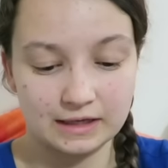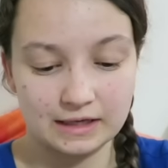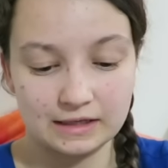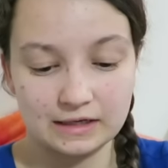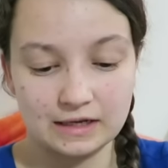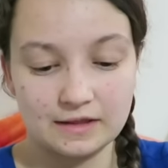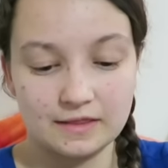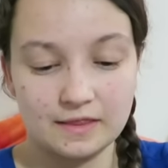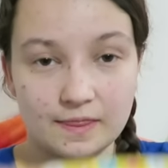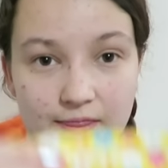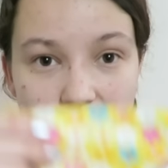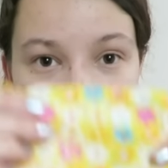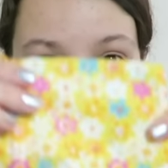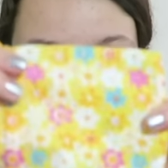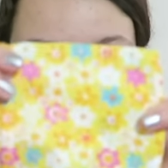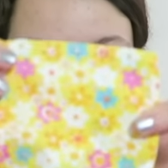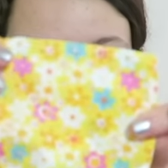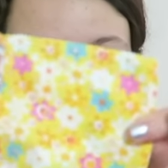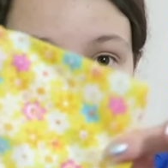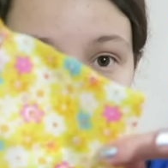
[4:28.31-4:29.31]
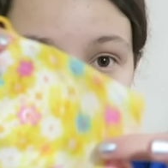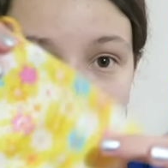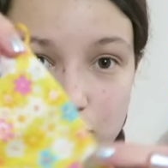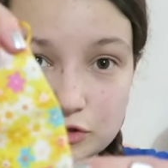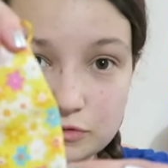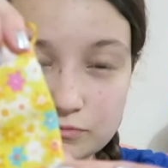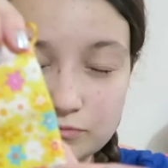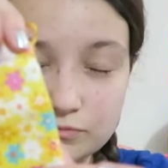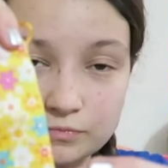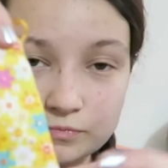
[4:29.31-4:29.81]
in this
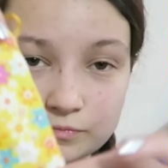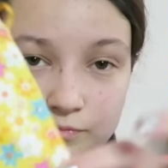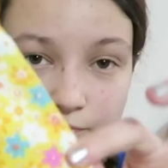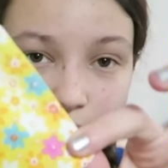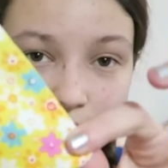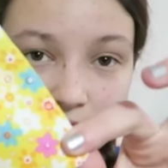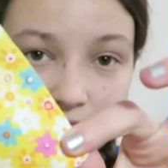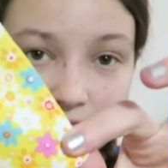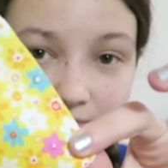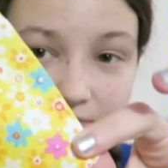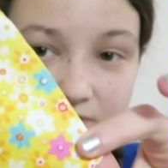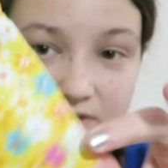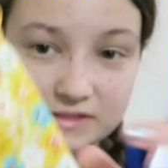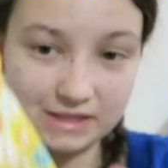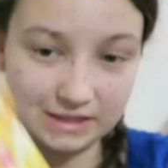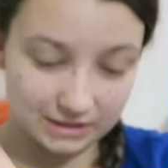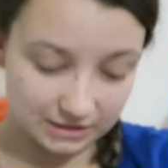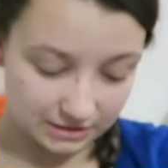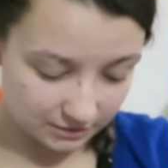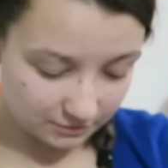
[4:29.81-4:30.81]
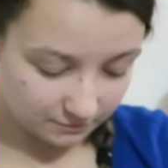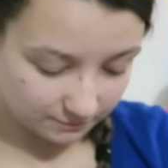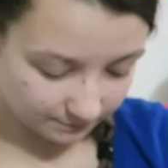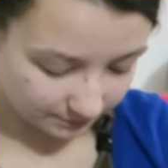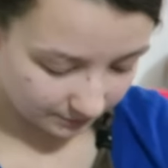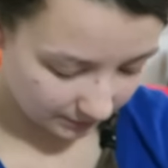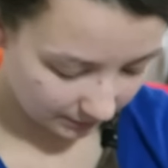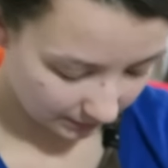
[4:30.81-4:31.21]
pouch. It's kind of cute.